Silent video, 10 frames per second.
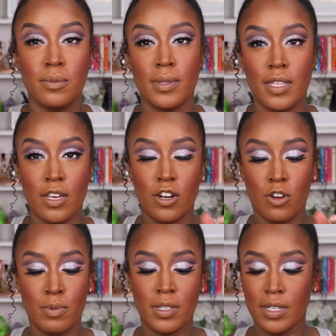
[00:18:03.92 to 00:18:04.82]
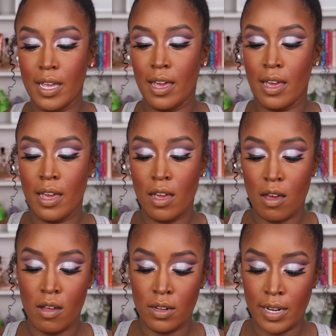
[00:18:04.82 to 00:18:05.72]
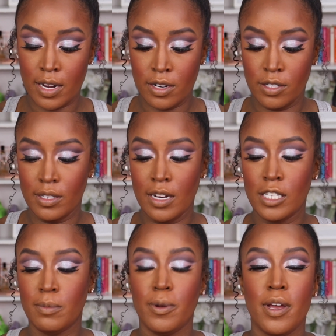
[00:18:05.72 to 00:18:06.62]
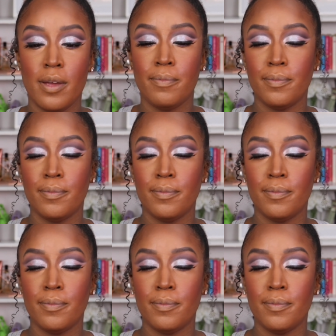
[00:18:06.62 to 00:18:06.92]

with the Urban Decay All Nighter Setting Spray.